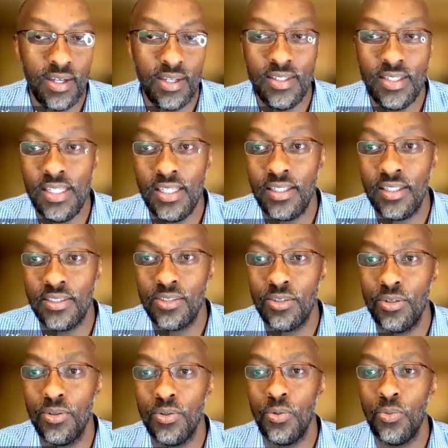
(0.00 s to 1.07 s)
a deal?
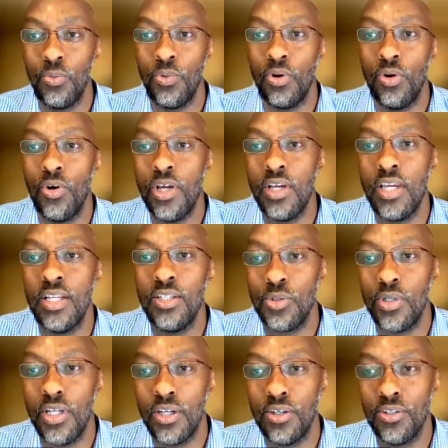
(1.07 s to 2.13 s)
So going into
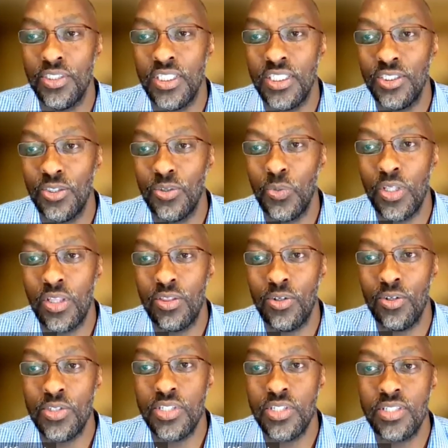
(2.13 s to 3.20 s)
a negotiation with
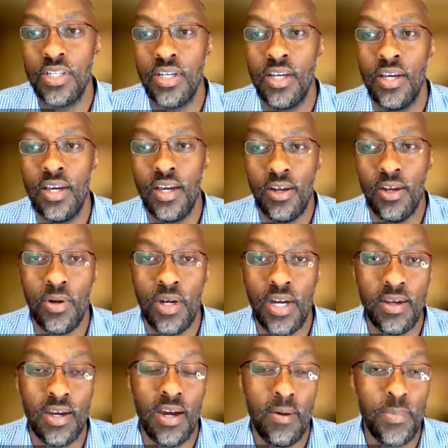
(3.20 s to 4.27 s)
those,
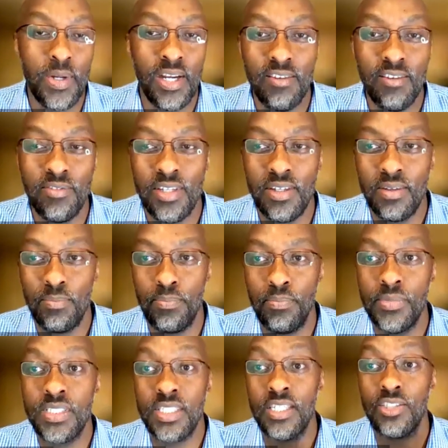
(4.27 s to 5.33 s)
I, I believe it
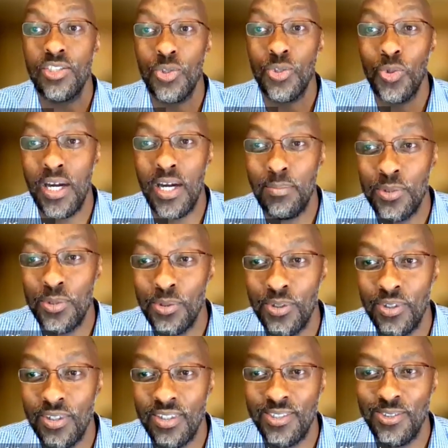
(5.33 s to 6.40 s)
sets you up
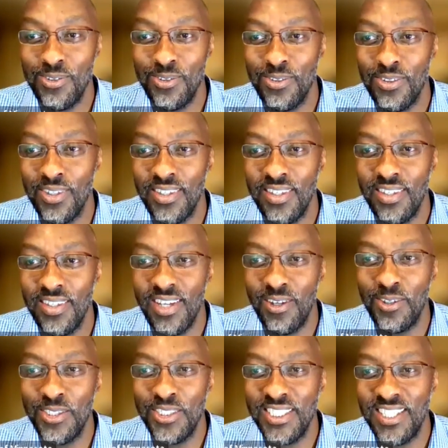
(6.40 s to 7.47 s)
to, to
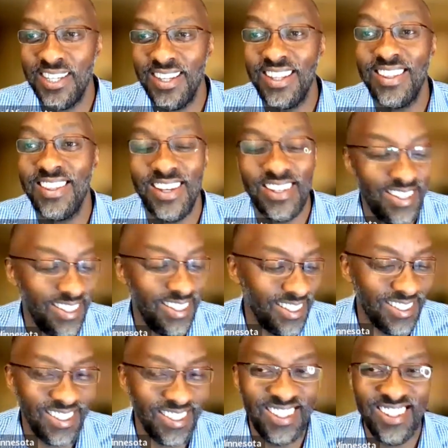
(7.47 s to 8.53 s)
negotiate that
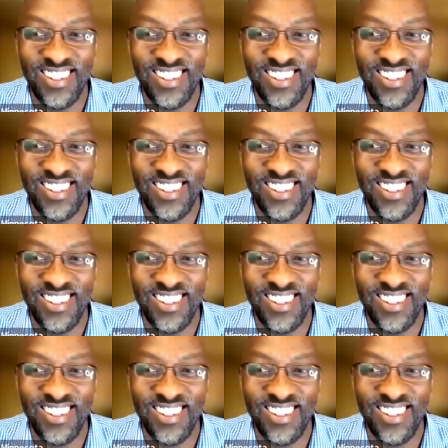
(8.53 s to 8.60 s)
deal